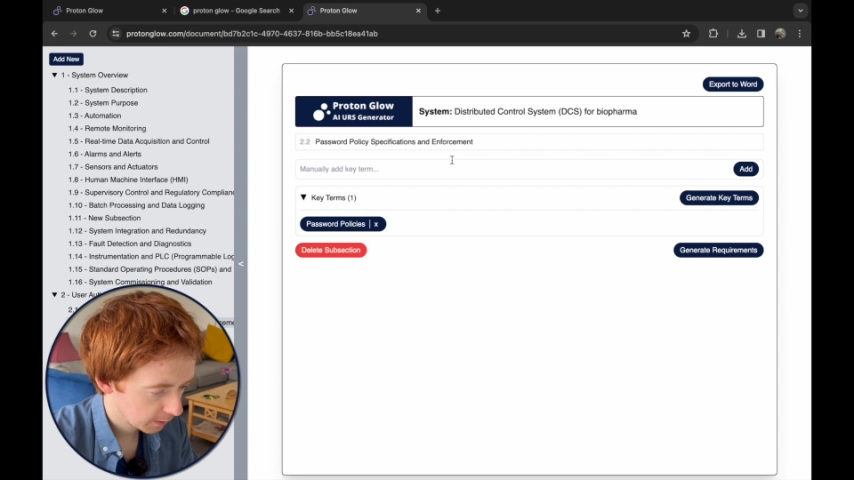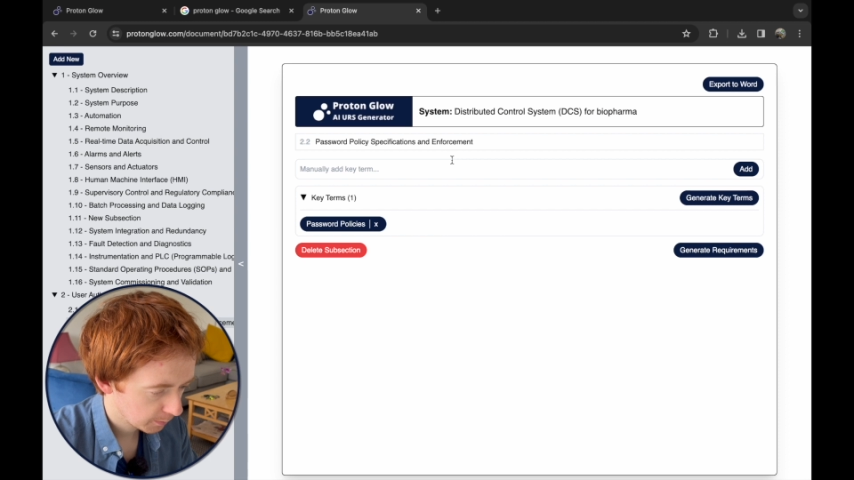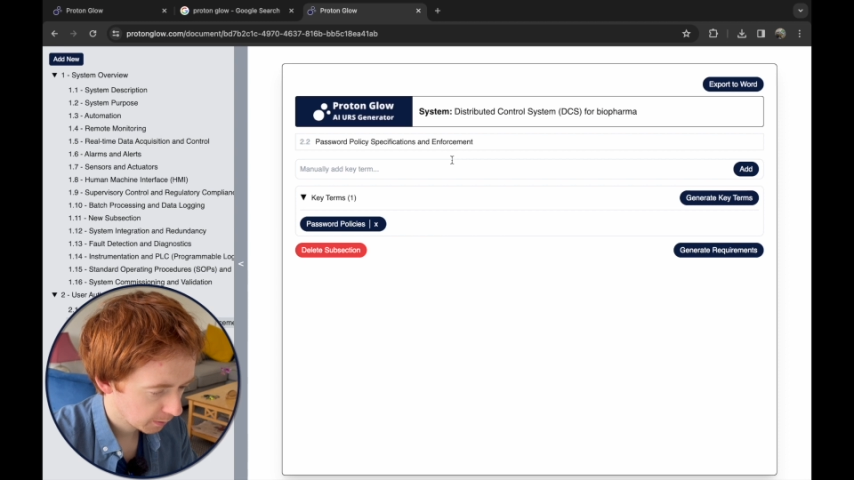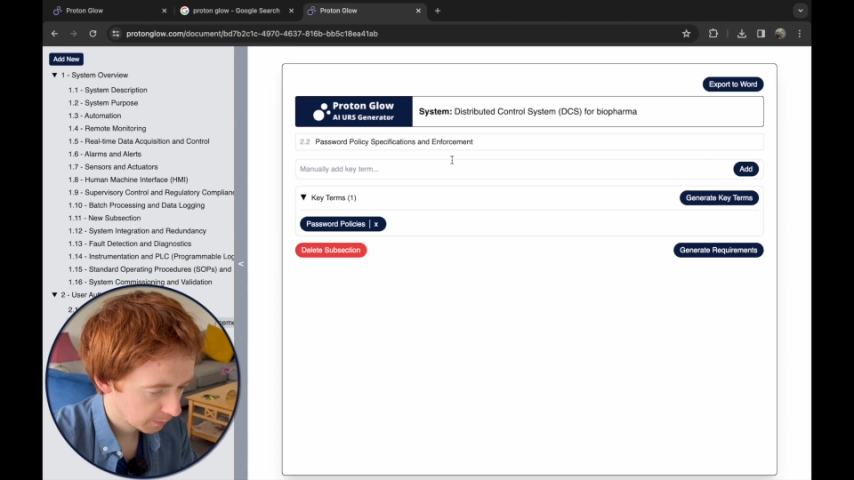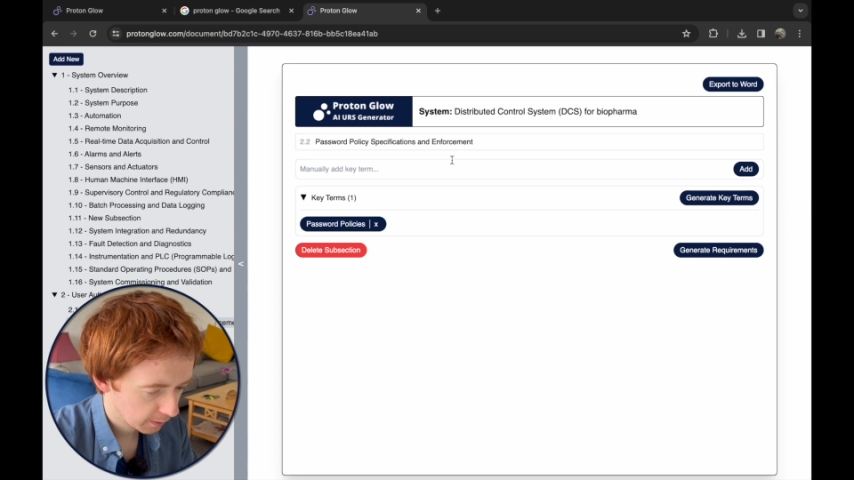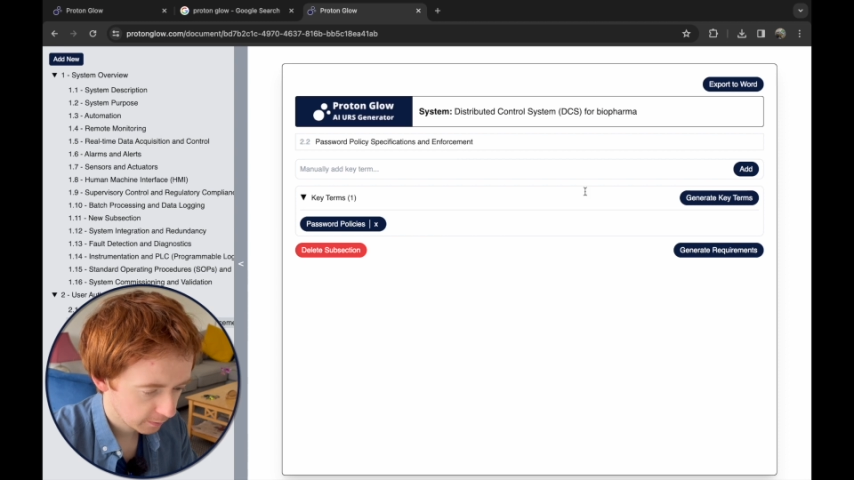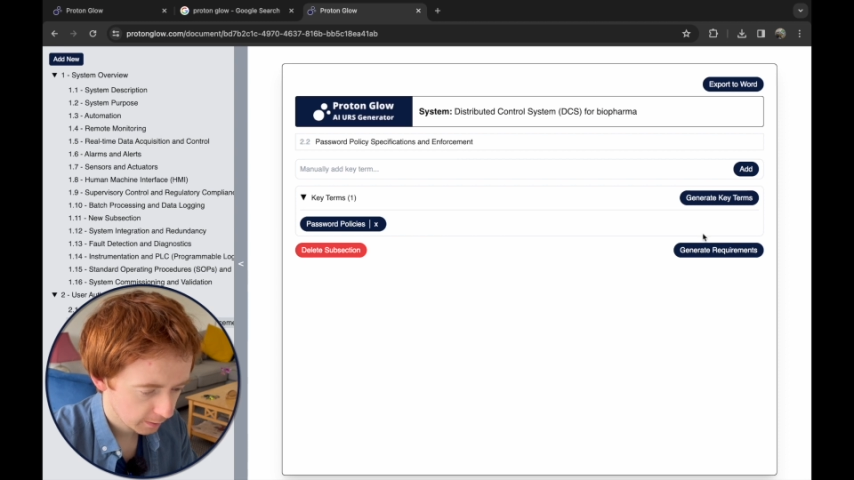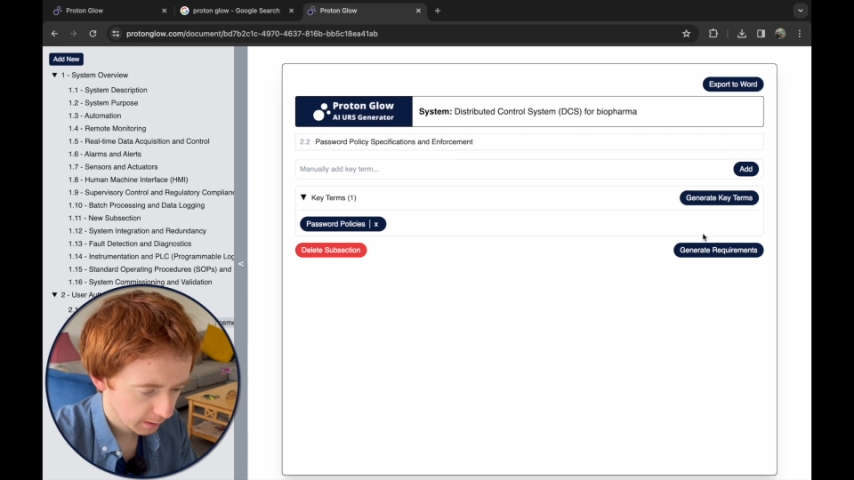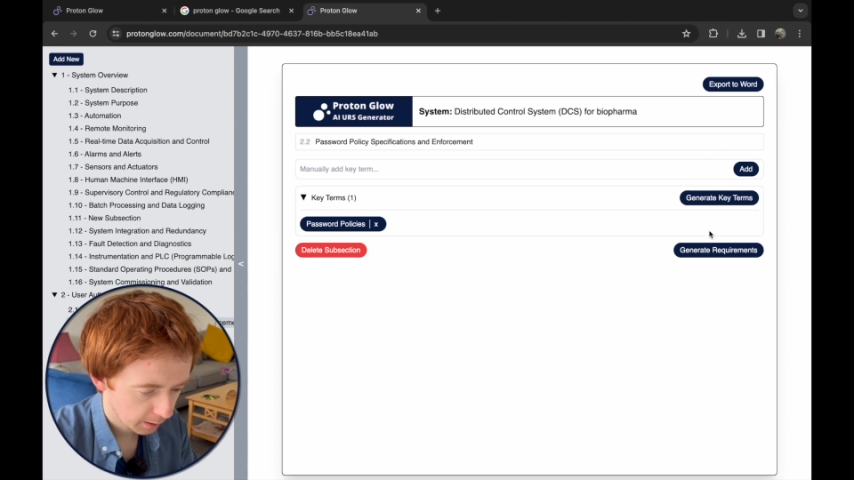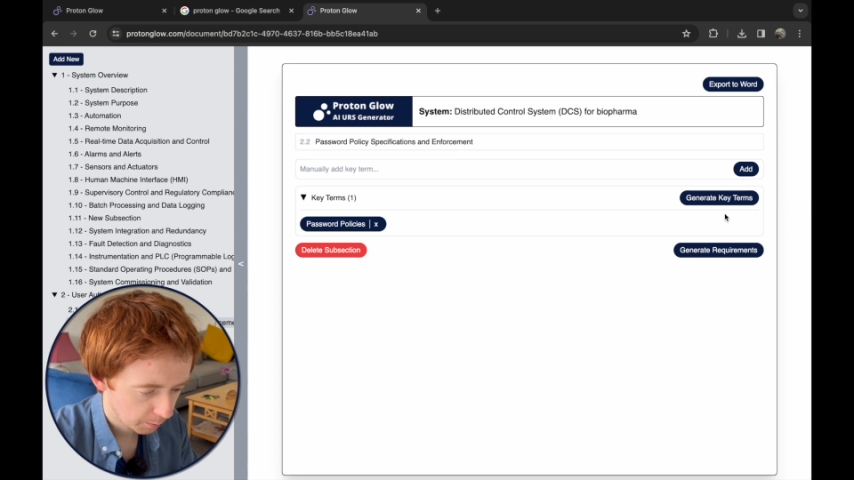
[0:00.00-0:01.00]
specifications
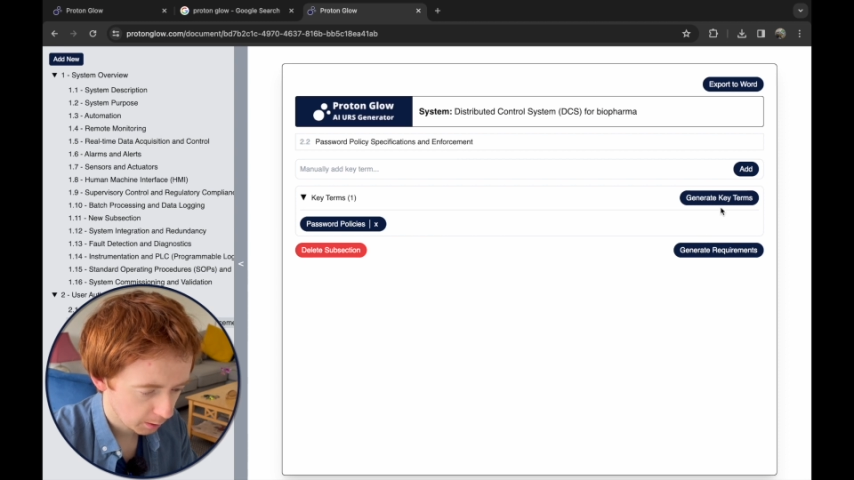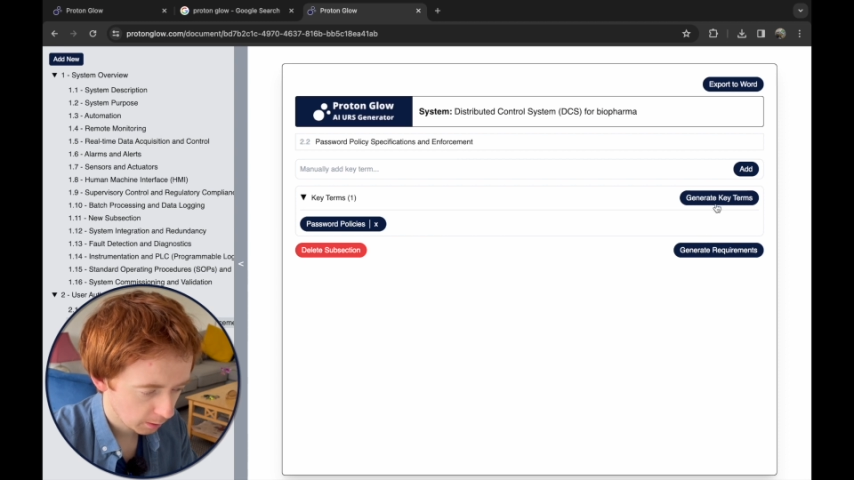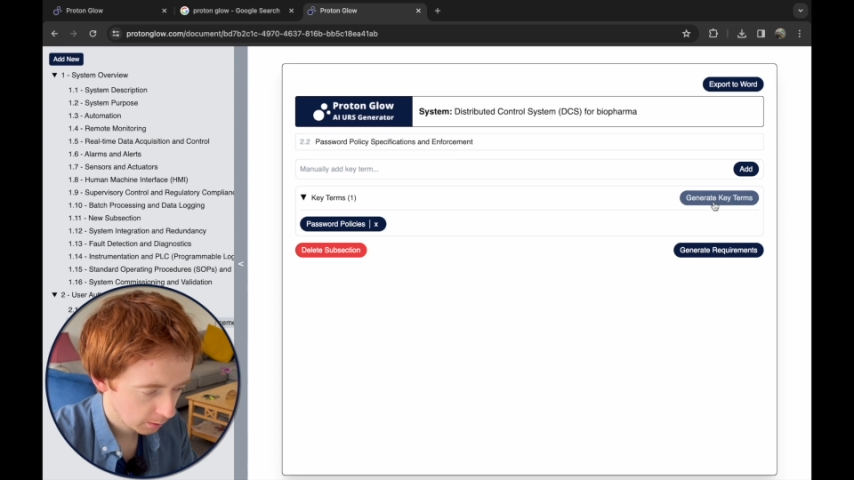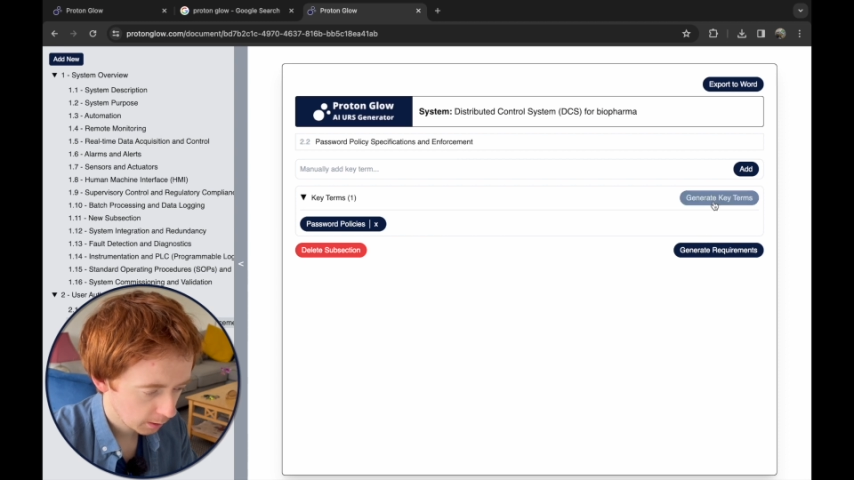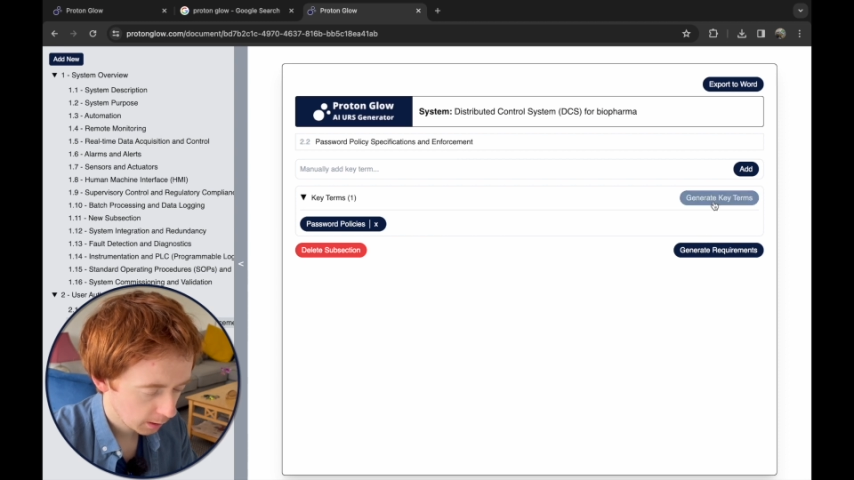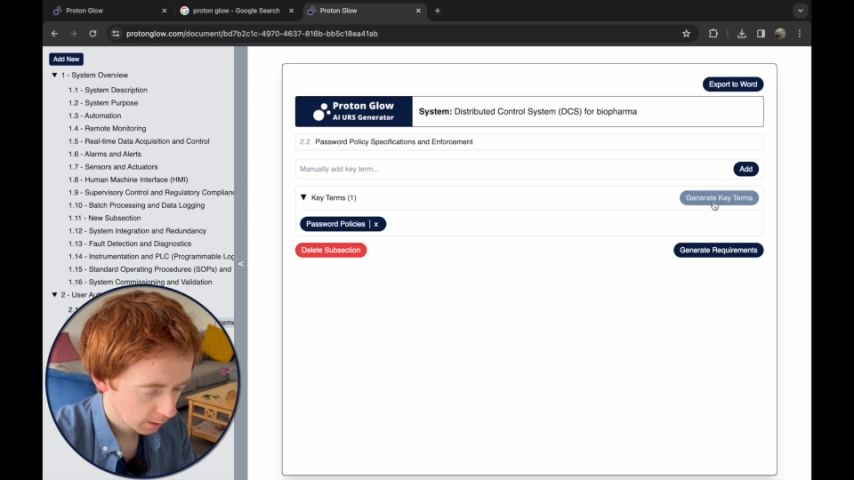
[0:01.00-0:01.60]
yet. That could be good.